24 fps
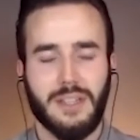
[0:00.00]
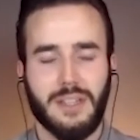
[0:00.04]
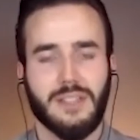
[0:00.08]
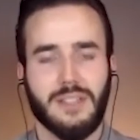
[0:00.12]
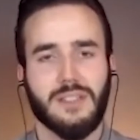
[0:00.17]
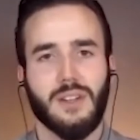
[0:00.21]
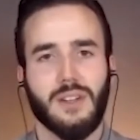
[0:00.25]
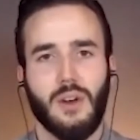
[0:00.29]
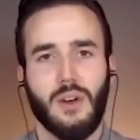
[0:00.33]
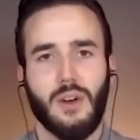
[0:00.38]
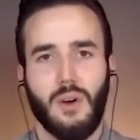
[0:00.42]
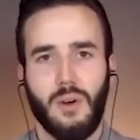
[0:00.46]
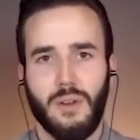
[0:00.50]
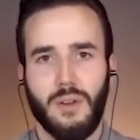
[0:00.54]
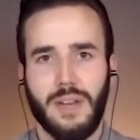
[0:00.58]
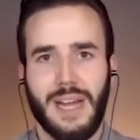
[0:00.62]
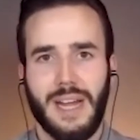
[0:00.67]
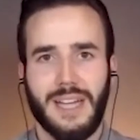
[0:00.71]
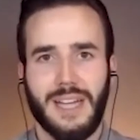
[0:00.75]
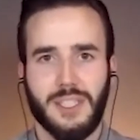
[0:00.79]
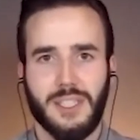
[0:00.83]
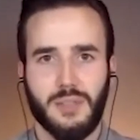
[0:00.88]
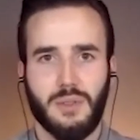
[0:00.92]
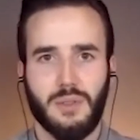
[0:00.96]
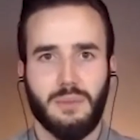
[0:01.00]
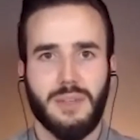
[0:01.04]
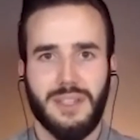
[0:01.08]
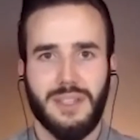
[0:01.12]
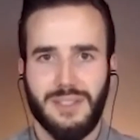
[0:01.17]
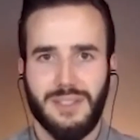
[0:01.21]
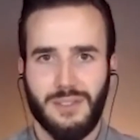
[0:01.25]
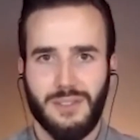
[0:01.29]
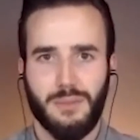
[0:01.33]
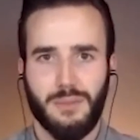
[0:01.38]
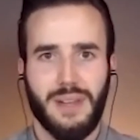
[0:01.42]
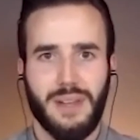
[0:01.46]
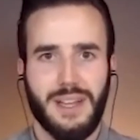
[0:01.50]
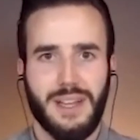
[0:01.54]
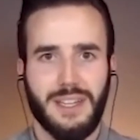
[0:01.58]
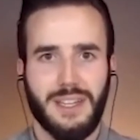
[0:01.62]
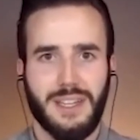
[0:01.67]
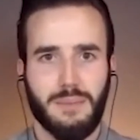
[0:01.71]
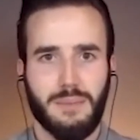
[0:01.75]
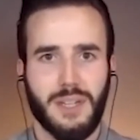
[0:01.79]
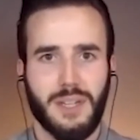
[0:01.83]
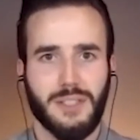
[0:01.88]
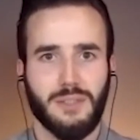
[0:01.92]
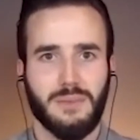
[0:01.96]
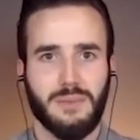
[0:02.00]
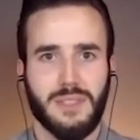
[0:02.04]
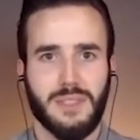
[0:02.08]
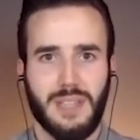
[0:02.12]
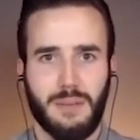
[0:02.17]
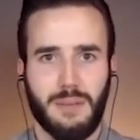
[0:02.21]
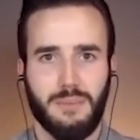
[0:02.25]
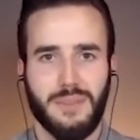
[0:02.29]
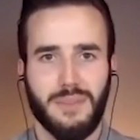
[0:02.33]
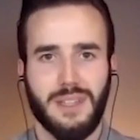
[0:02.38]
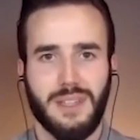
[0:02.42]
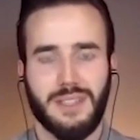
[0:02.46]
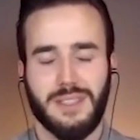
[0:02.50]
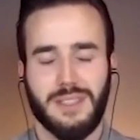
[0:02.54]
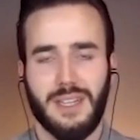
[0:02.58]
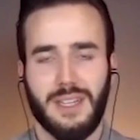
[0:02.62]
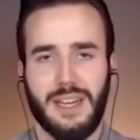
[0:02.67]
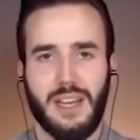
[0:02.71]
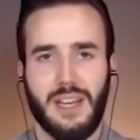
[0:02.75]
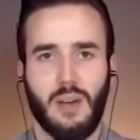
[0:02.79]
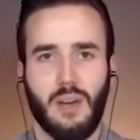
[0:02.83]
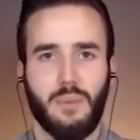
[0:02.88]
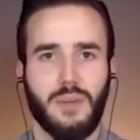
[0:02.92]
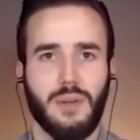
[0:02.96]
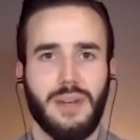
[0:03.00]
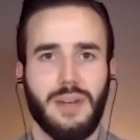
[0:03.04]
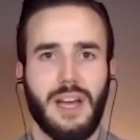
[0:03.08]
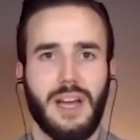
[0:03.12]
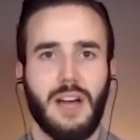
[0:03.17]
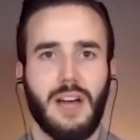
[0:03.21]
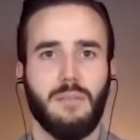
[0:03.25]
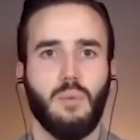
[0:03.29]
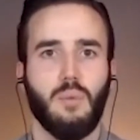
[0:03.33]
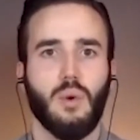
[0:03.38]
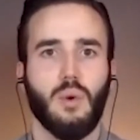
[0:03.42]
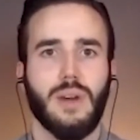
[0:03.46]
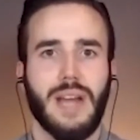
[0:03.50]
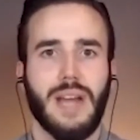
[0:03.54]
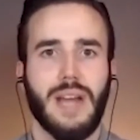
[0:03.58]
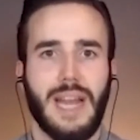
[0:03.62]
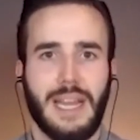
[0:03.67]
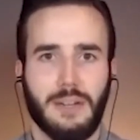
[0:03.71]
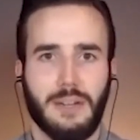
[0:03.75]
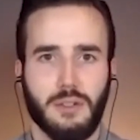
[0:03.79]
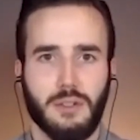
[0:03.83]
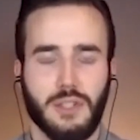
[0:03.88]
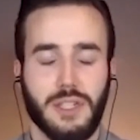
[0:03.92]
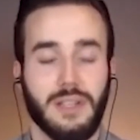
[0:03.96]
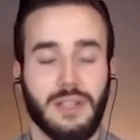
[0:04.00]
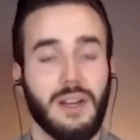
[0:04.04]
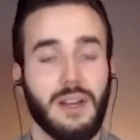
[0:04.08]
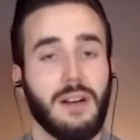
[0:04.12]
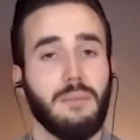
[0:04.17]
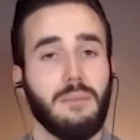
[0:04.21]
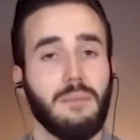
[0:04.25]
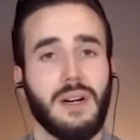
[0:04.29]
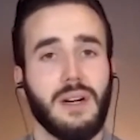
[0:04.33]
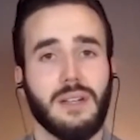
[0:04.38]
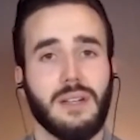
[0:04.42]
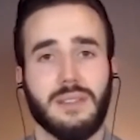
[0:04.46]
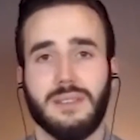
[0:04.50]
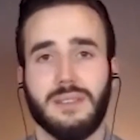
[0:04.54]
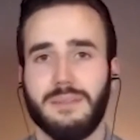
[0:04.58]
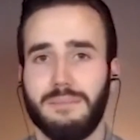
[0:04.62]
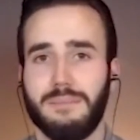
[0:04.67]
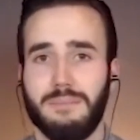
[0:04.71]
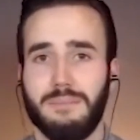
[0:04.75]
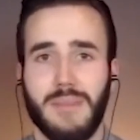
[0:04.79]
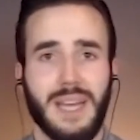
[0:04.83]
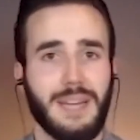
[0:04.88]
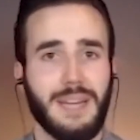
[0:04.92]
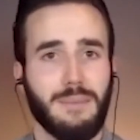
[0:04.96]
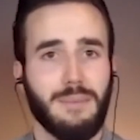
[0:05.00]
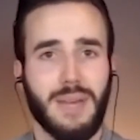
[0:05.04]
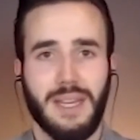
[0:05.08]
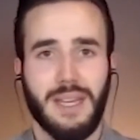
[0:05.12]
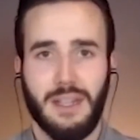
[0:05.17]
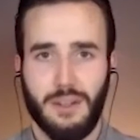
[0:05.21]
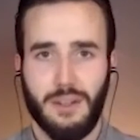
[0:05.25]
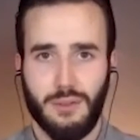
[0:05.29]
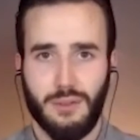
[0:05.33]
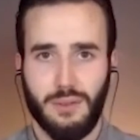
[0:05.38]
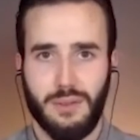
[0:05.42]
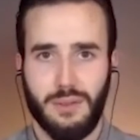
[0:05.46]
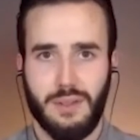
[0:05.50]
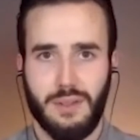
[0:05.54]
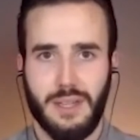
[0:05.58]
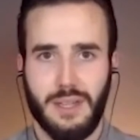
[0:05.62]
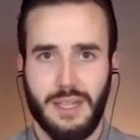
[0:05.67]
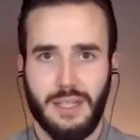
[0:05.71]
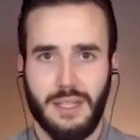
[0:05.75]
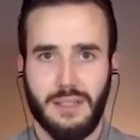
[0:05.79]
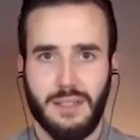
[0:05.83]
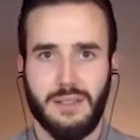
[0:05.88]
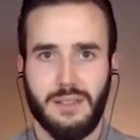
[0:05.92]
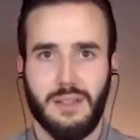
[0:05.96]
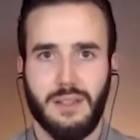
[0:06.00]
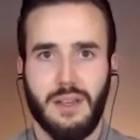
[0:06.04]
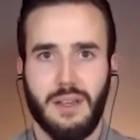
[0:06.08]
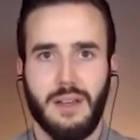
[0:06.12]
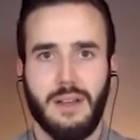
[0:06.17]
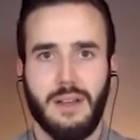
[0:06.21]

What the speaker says: It's an all-natural medicinal plant and mushroom supplement that's going to help you to have more energy, amongst many, many other things.